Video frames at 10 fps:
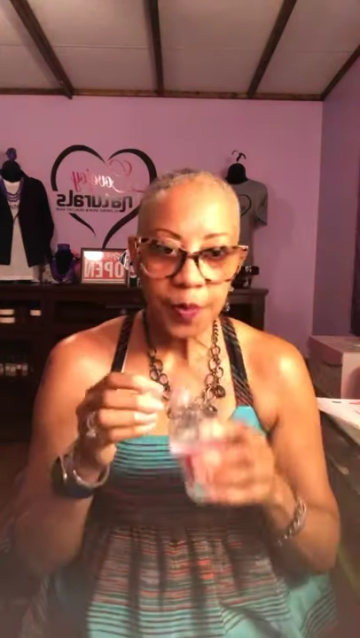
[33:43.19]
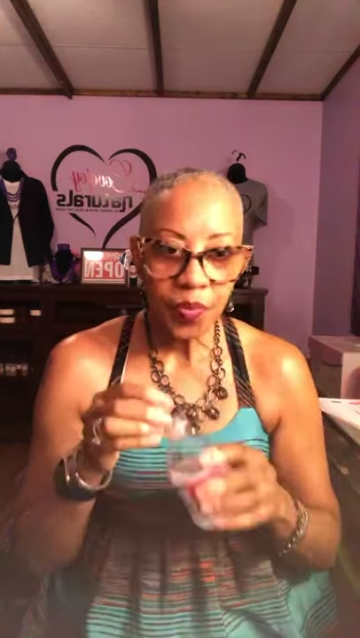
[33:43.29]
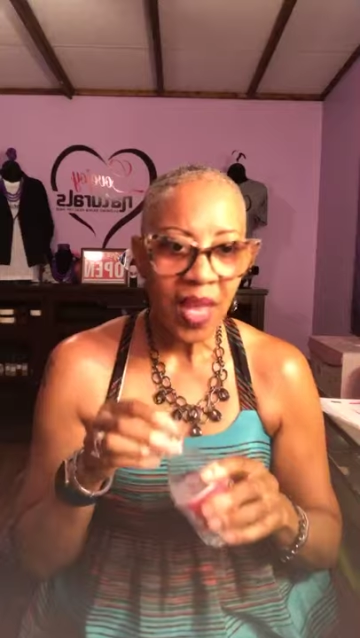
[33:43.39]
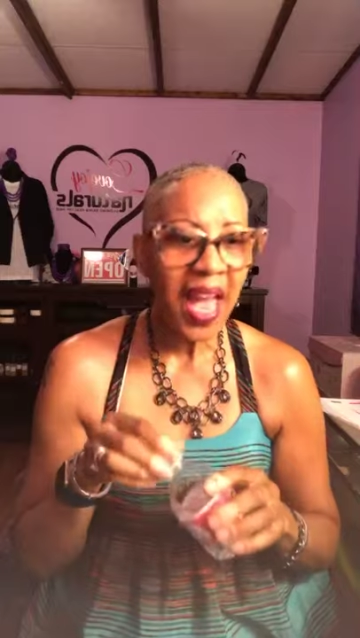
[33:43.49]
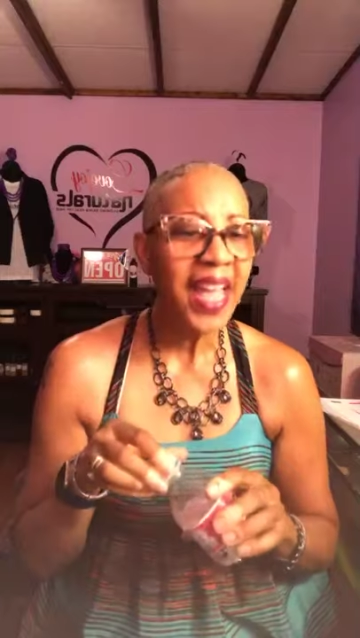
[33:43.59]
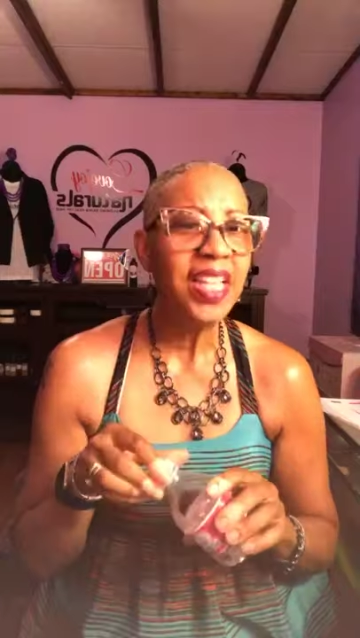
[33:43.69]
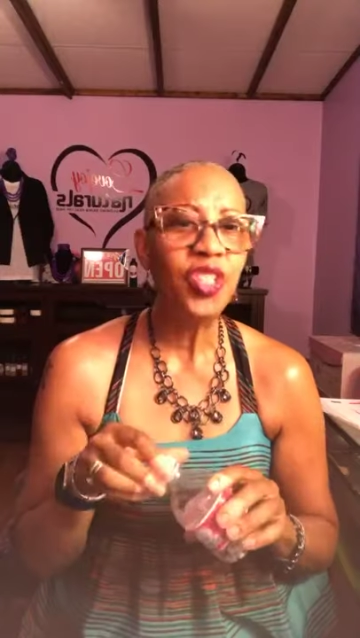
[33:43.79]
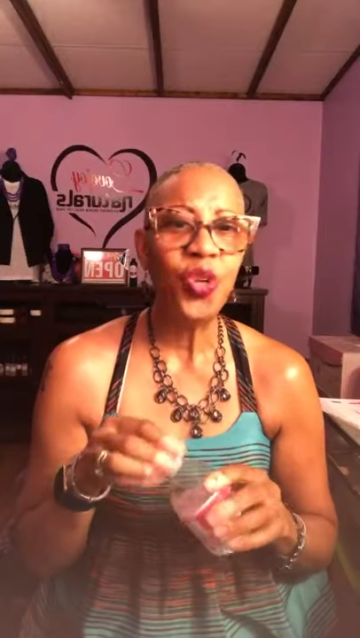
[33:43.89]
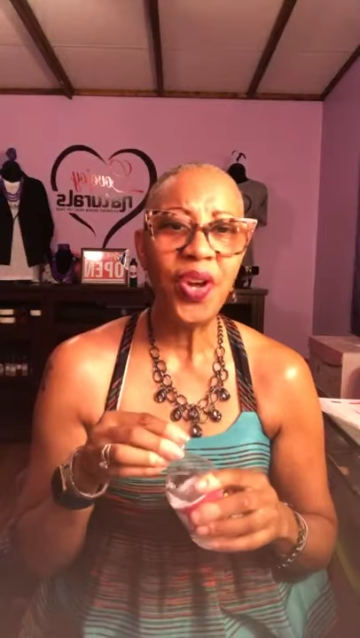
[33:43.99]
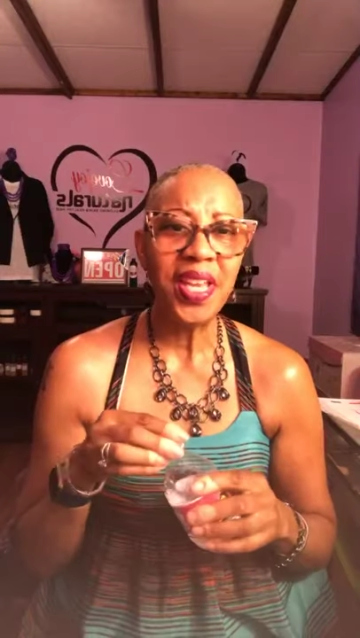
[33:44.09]
I
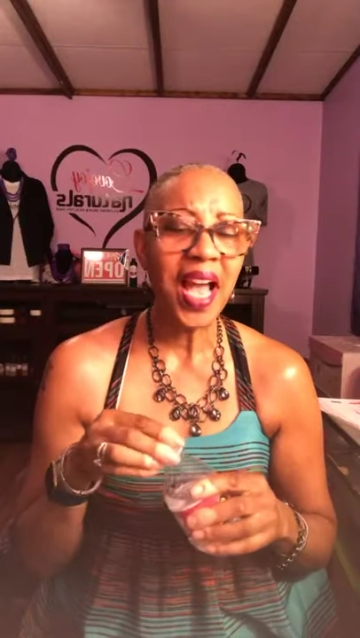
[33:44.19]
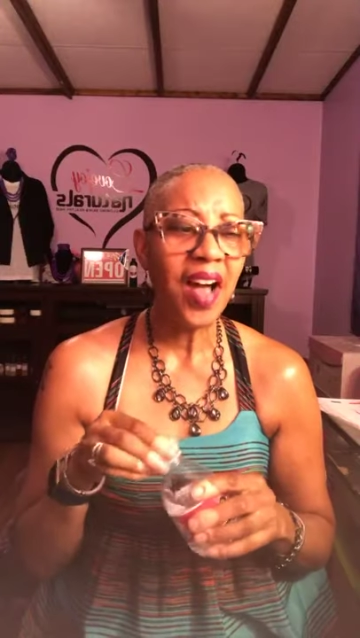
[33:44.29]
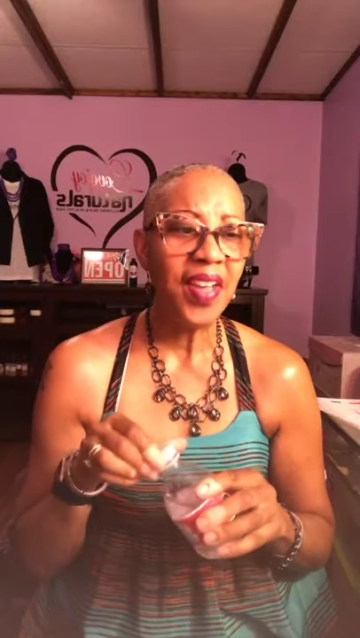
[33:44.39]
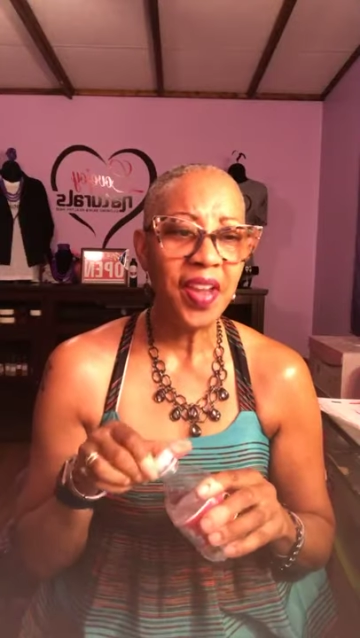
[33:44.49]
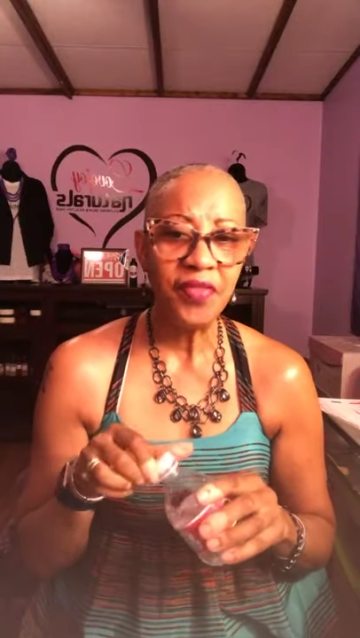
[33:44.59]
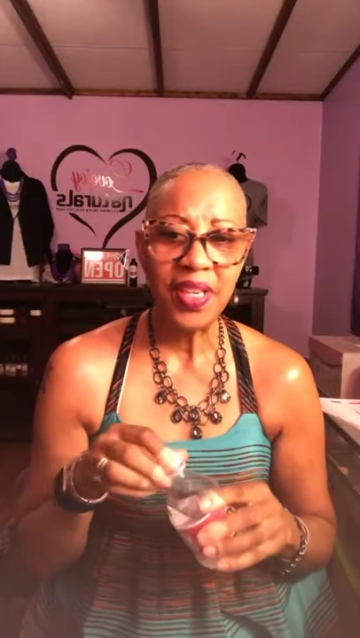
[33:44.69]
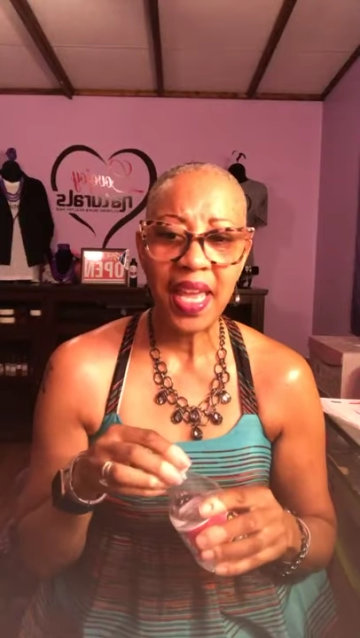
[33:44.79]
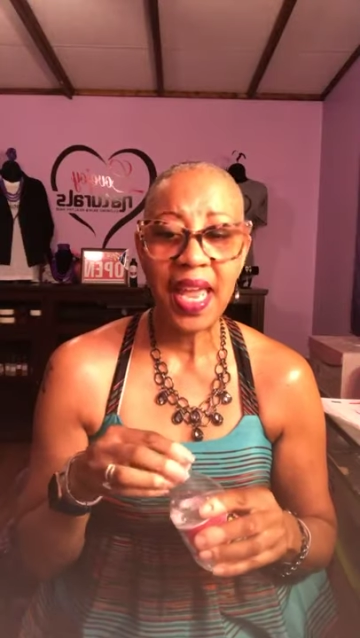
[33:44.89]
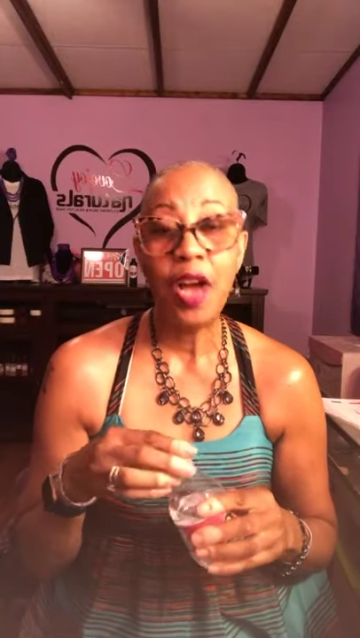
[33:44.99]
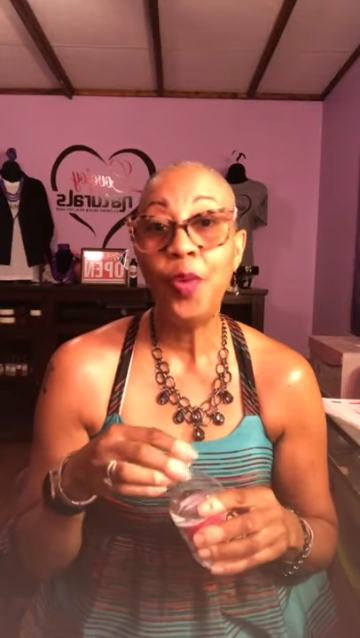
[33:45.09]
enjoy y'all every
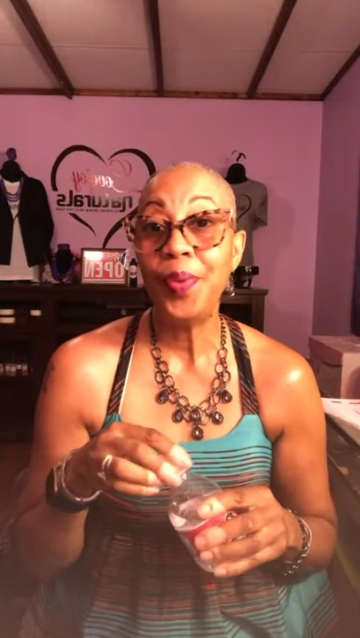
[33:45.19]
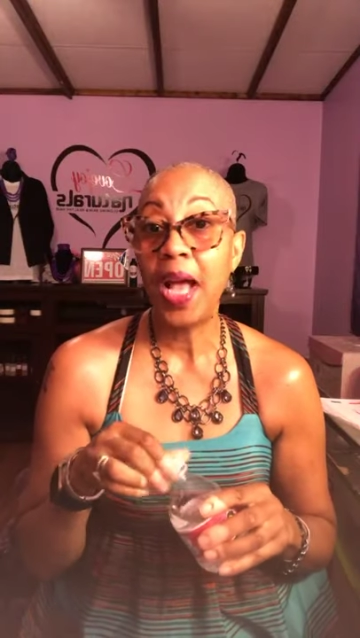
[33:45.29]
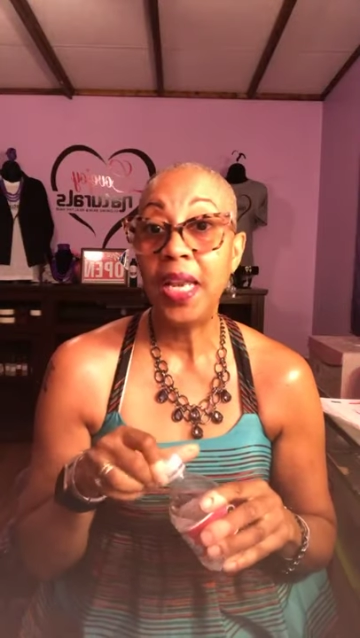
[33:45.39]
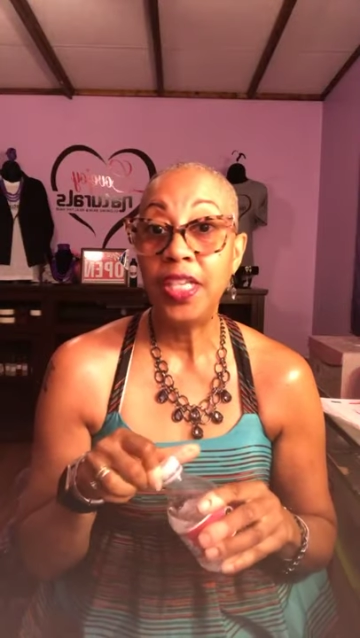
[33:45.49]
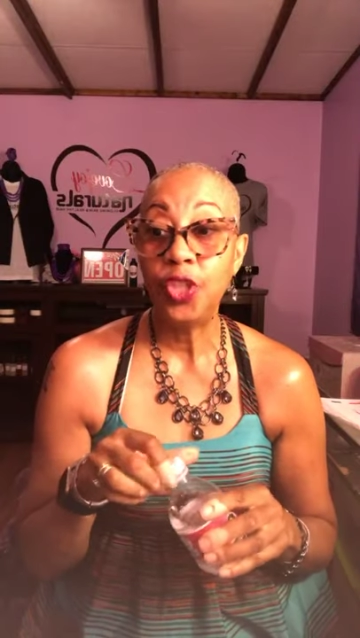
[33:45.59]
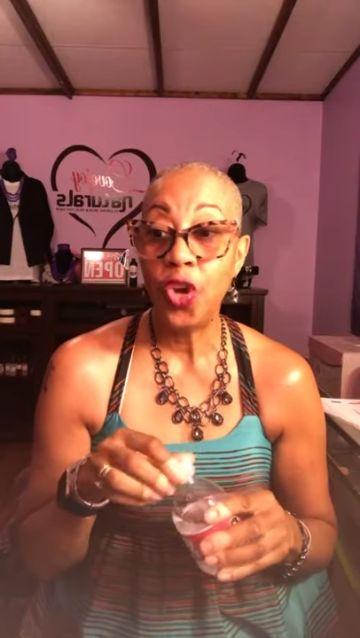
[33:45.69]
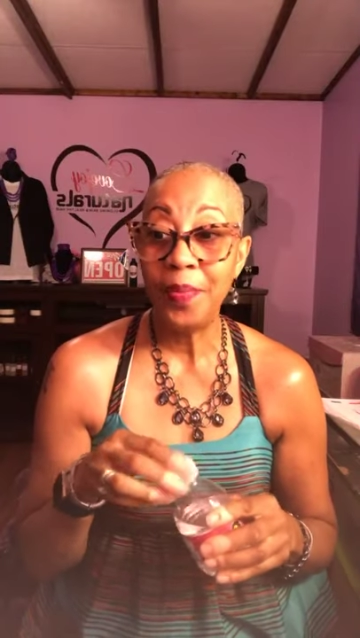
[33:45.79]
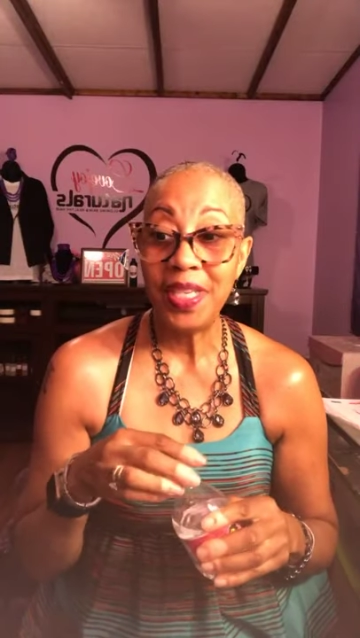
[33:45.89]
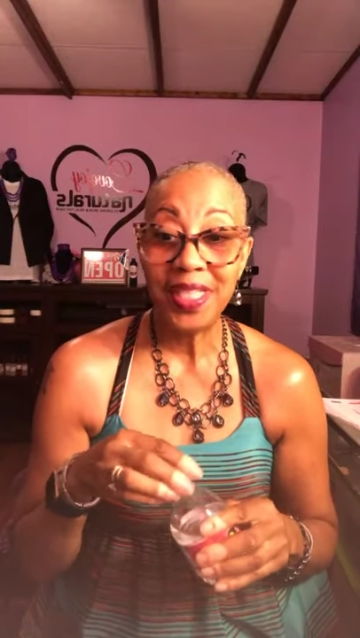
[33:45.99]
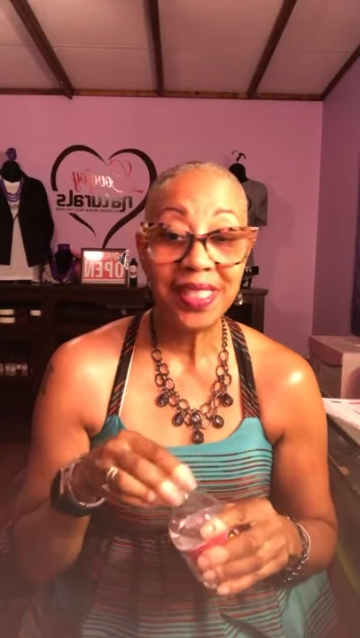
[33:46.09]
day. I hope y'all enjoy
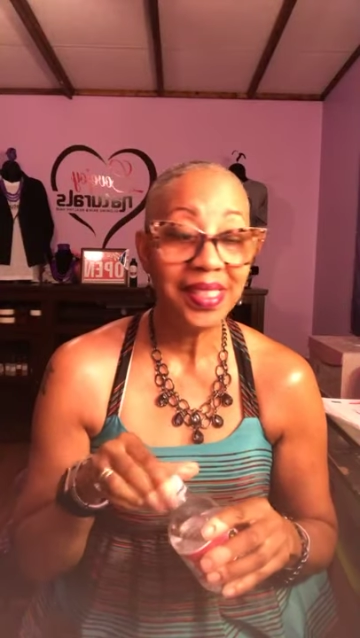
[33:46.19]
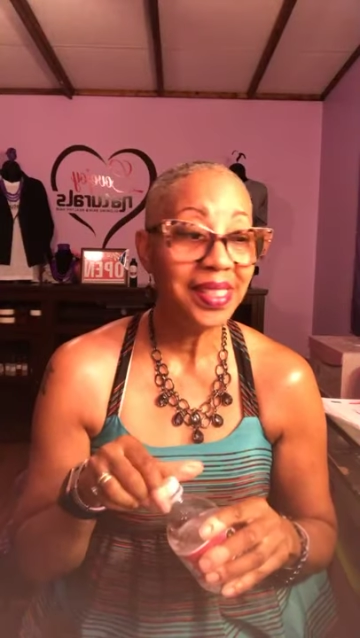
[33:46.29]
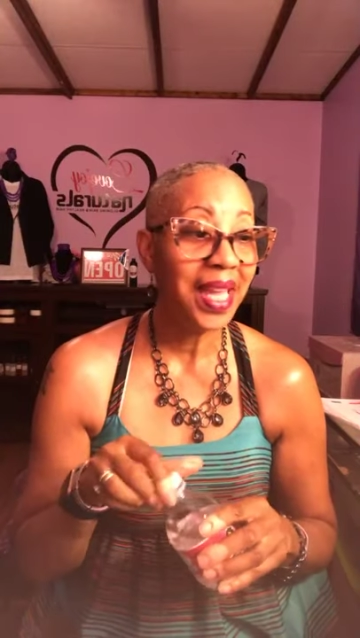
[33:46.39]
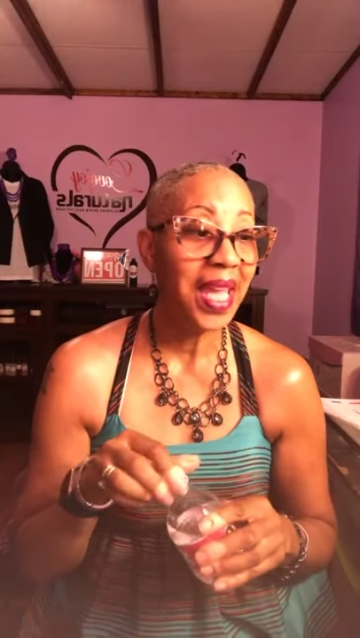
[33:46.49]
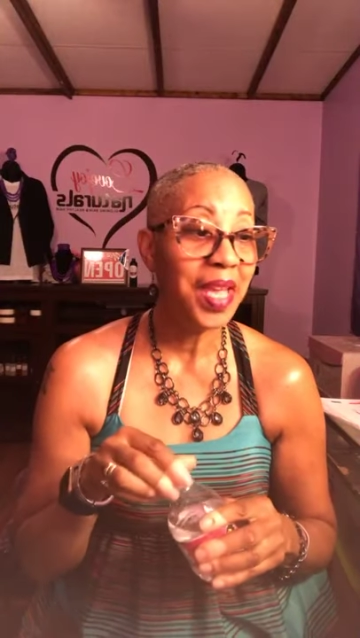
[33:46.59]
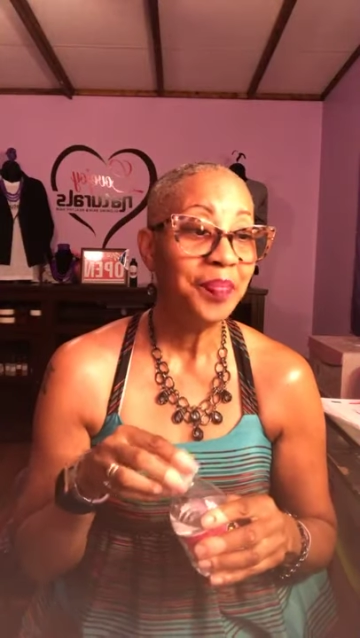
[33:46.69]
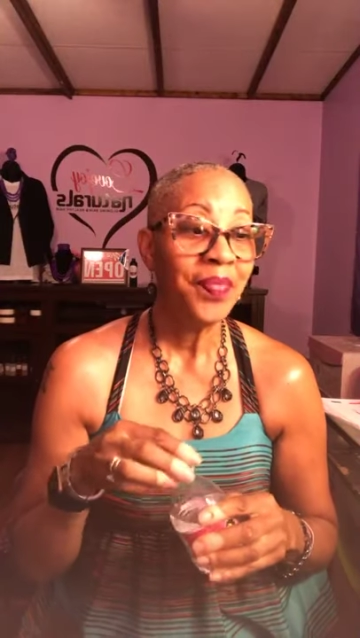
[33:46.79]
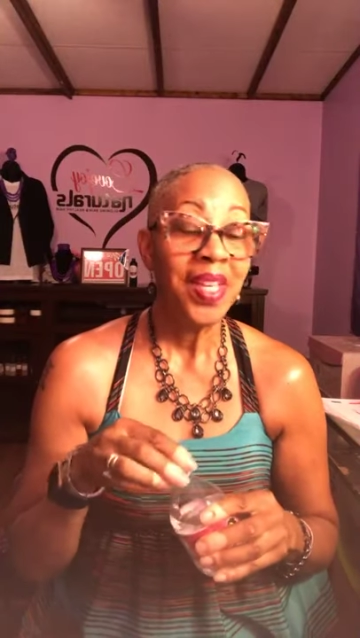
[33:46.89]
me just the same.